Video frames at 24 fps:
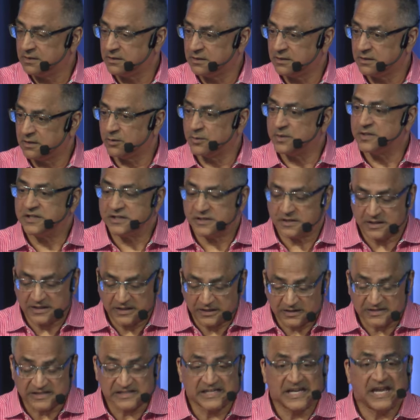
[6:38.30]
You know, he, he
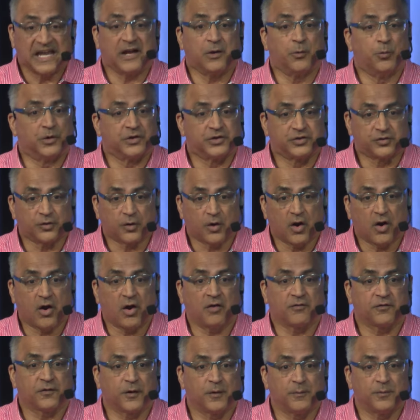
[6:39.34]
is saying, withdraw
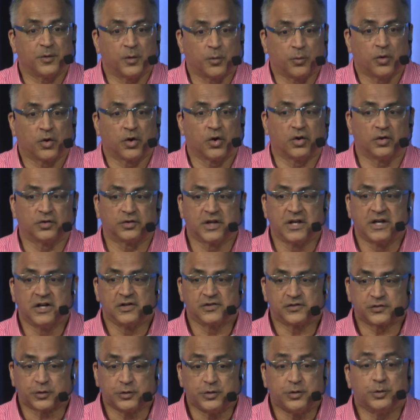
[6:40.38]
from the world
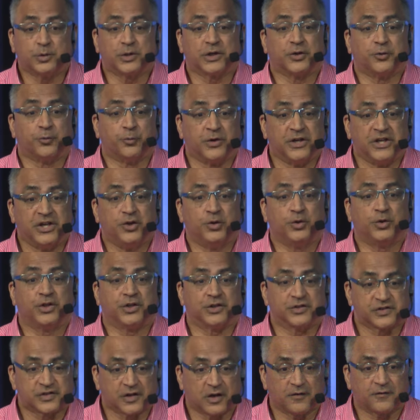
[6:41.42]
so you could renew
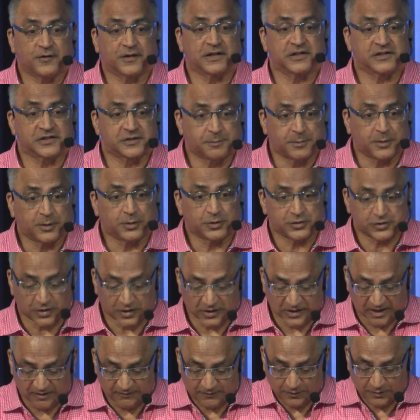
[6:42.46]
yourself at a spiritual
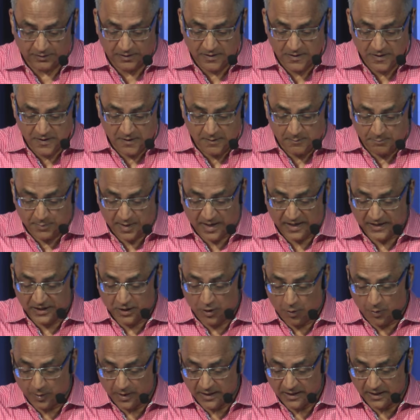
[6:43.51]
level by
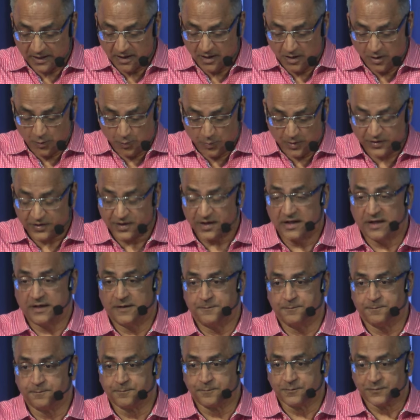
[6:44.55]
going
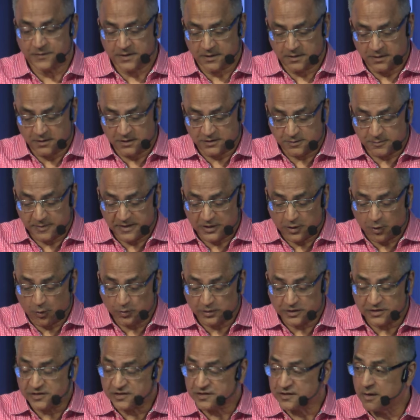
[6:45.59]
within. To me,
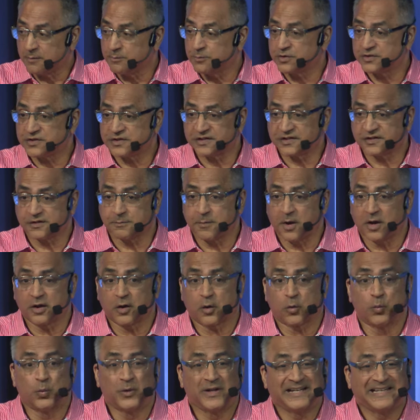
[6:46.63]
Golden Slumbers is about our
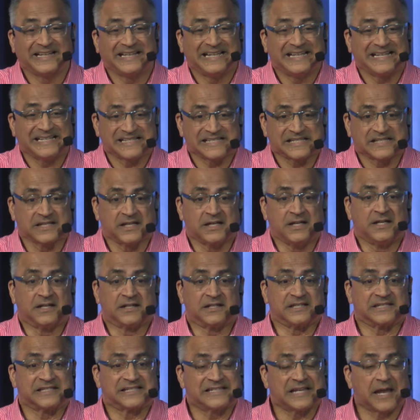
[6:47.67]
willingness
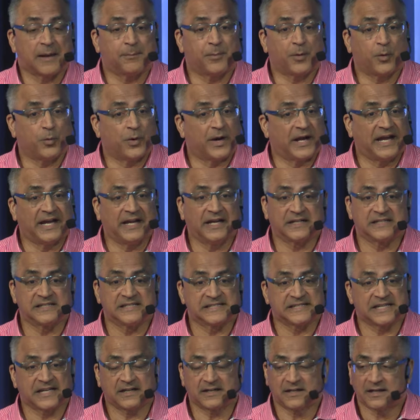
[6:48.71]
to step away and
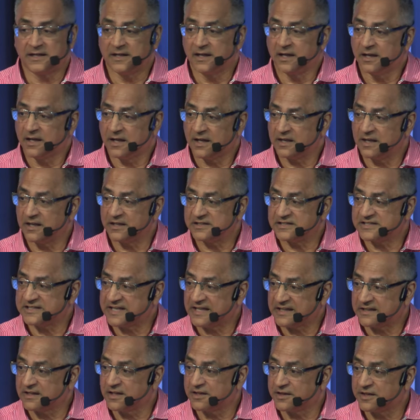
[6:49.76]
sit, and
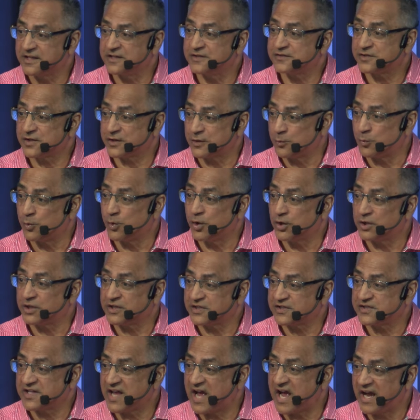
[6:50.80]
set the things of the world
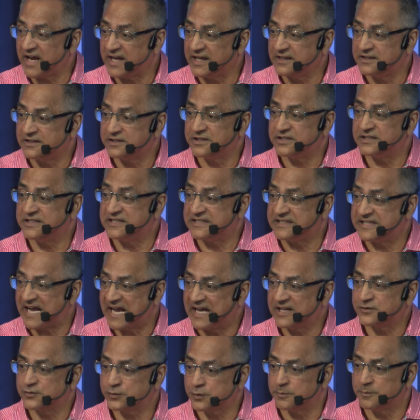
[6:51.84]
aside to
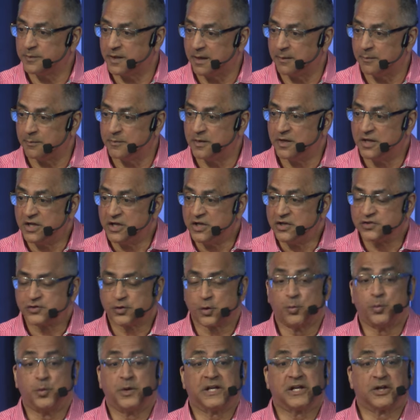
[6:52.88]
detach from them so
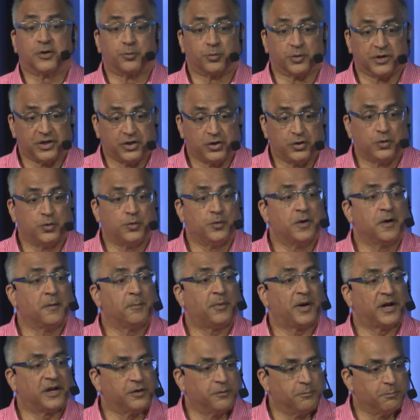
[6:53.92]
we could renew
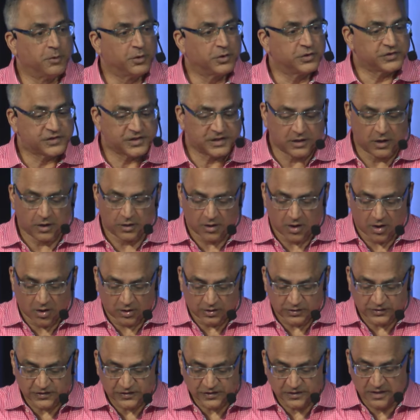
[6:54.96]
by immersing our
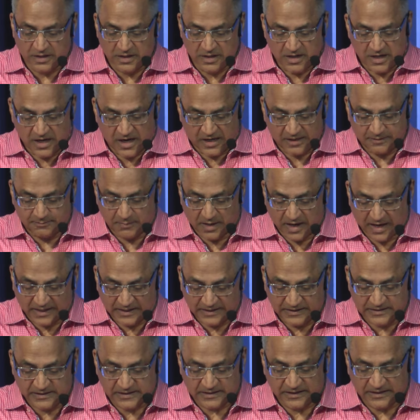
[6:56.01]
hearts and
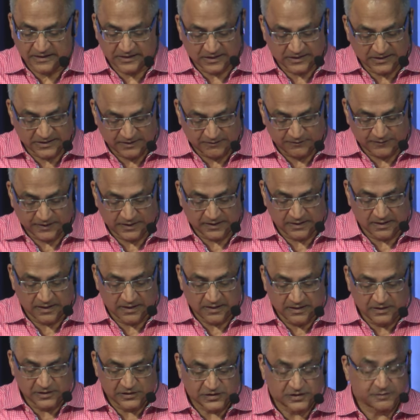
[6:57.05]
minds in the living
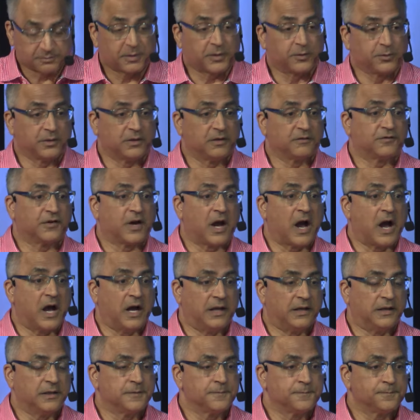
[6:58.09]
Spirit of
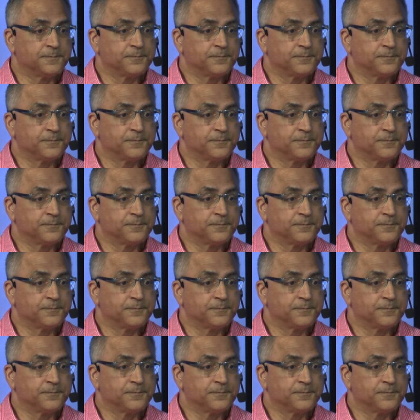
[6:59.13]
God.